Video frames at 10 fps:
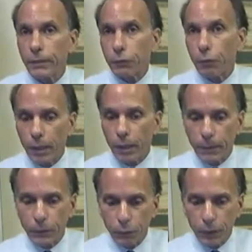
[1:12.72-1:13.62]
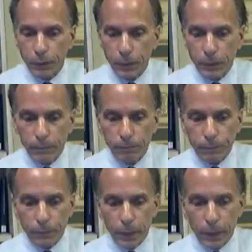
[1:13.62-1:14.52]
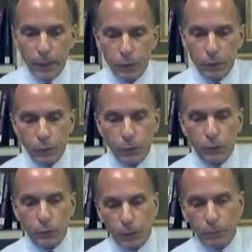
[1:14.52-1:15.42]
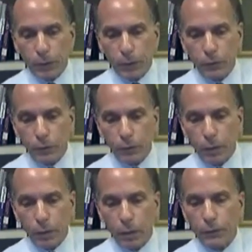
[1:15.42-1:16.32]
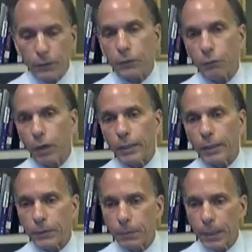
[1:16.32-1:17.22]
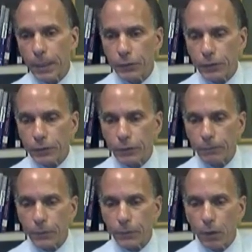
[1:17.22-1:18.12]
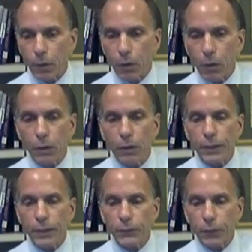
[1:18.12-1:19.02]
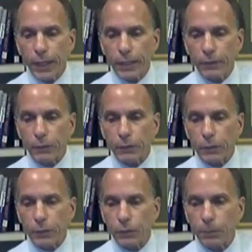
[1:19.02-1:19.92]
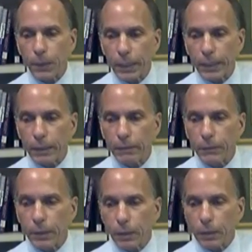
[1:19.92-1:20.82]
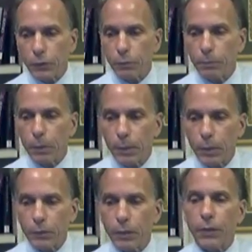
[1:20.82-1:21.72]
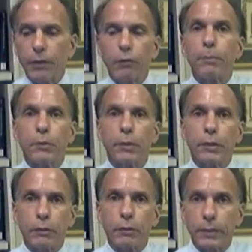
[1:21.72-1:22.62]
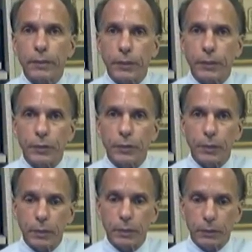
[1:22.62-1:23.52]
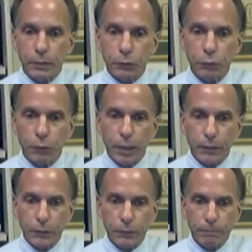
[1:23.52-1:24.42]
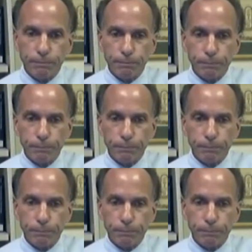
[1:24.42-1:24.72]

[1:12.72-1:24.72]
described as treatment, and research subjects are described as patients. All of these factors conspire to promote the therapeutic orientation to clinical trials.